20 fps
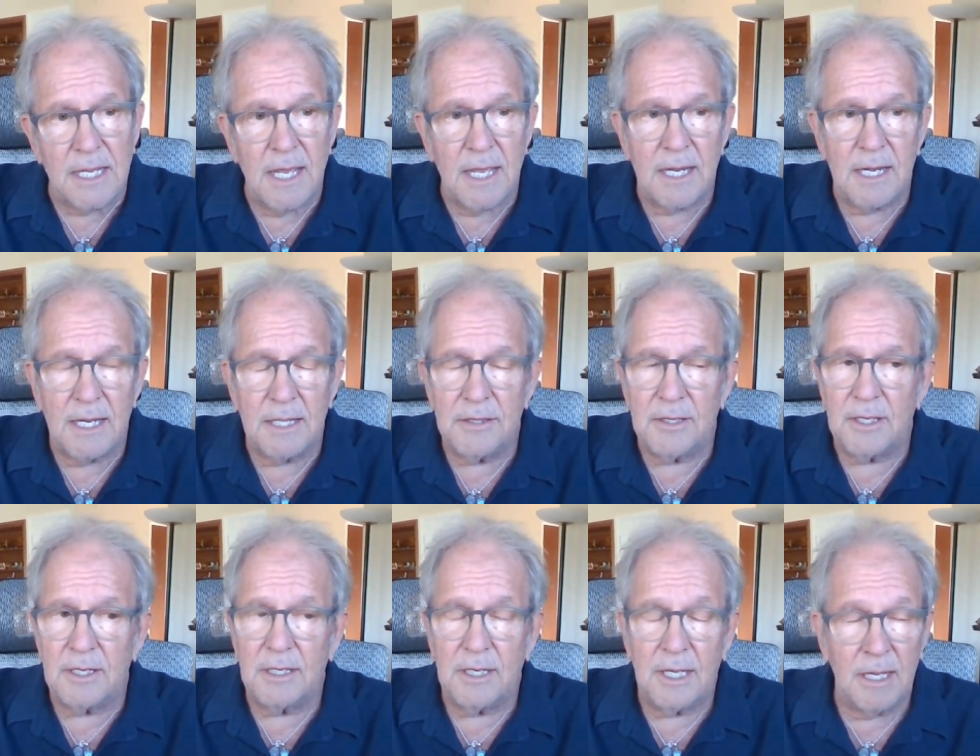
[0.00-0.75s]
And I
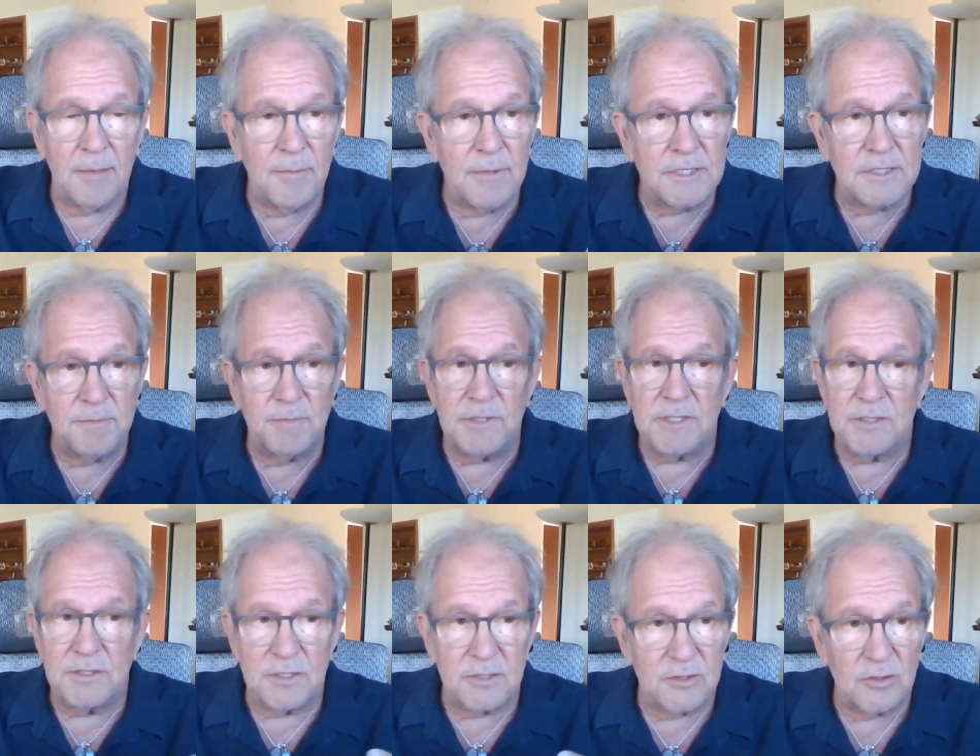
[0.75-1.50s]
thought I must be
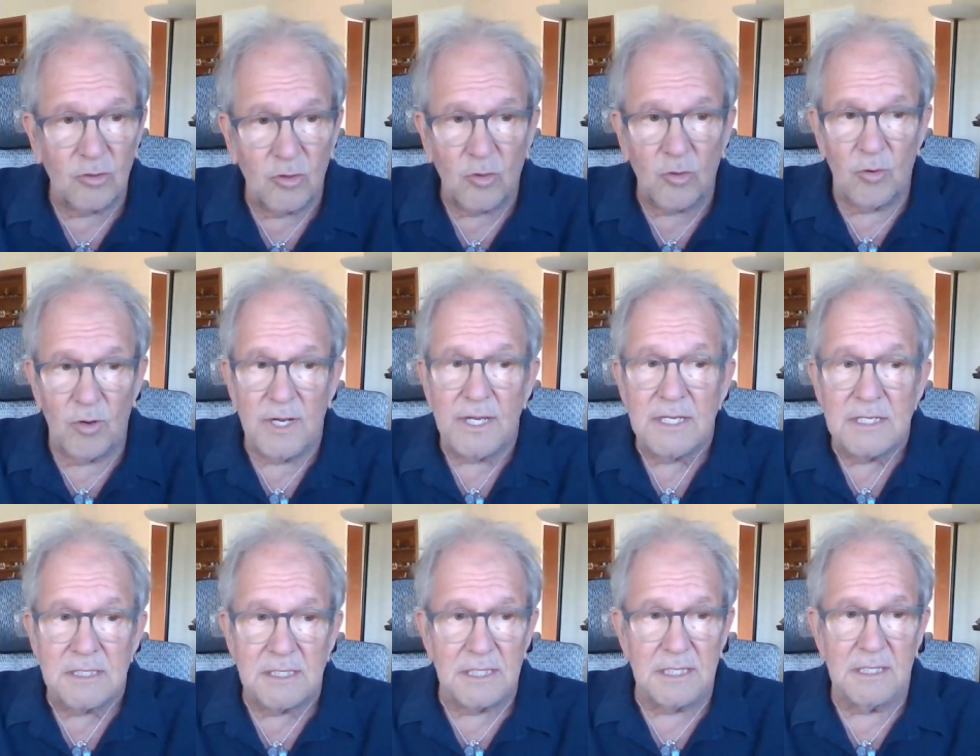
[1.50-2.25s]
just
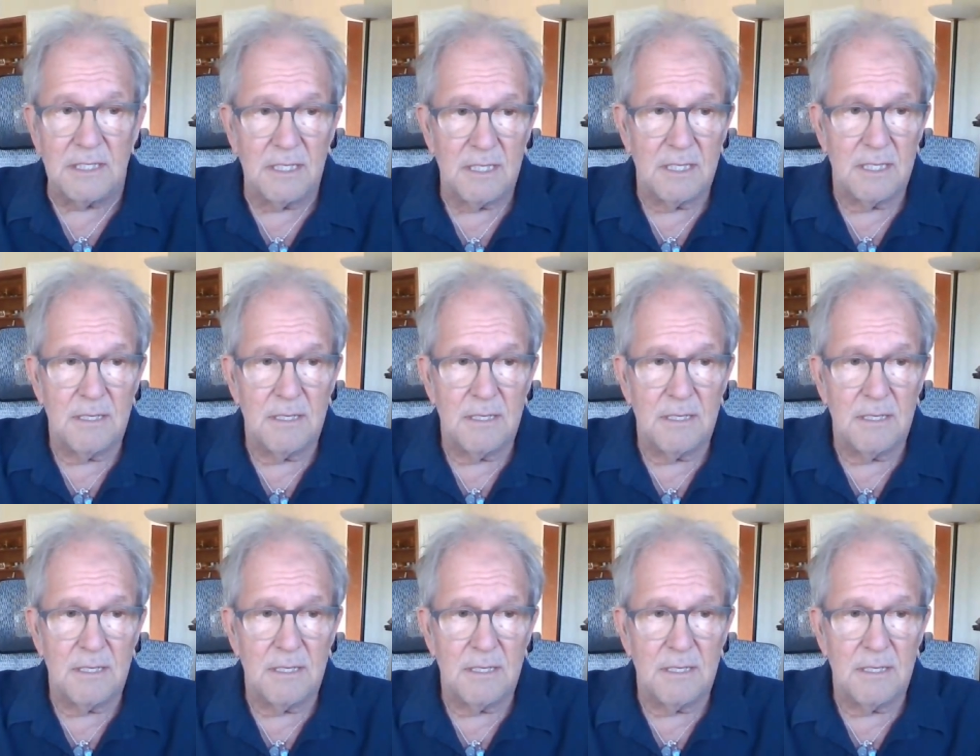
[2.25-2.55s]
crazy.